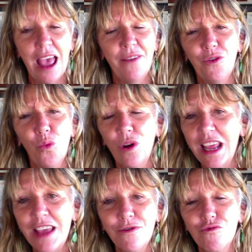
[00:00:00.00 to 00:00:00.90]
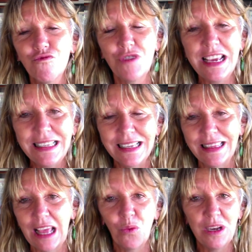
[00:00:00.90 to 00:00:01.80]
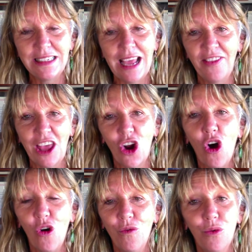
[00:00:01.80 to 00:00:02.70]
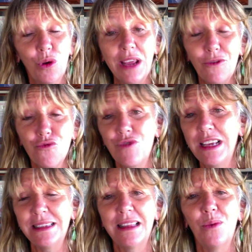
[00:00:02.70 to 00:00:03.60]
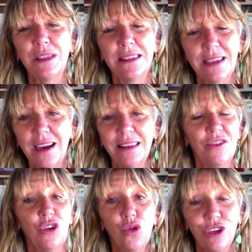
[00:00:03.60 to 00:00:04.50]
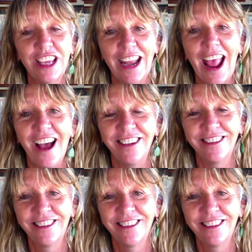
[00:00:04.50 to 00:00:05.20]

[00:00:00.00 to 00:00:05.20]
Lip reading: And for whatever reason they went down that hole, for whatever reason they were stuck there and couldn't get out,